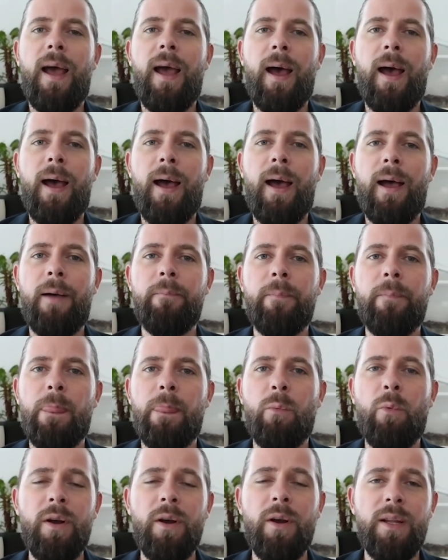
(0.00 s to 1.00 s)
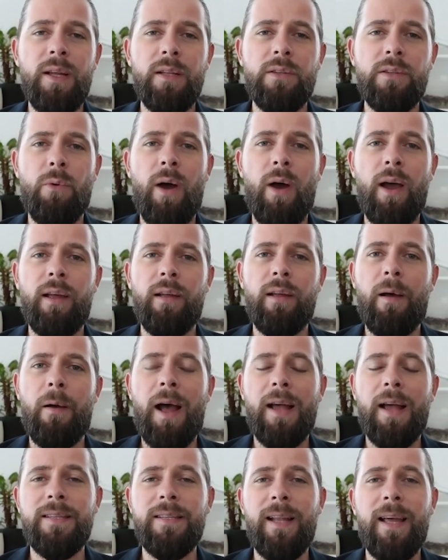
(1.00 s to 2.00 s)
One, it's quite
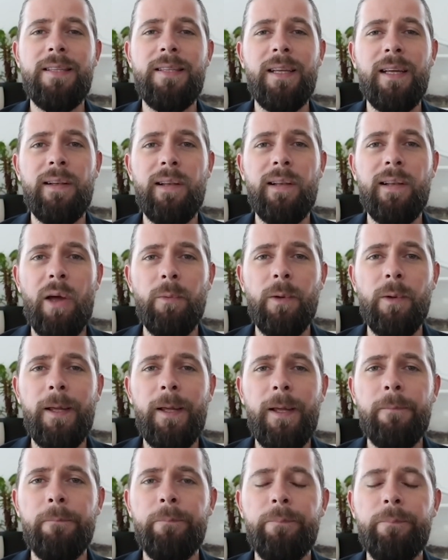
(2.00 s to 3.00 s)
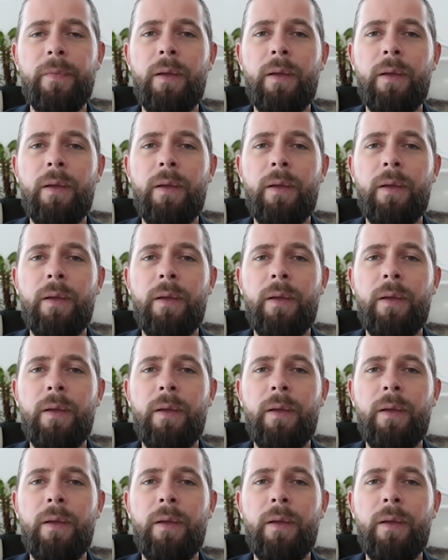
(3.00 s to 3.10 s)
isolating and lonely.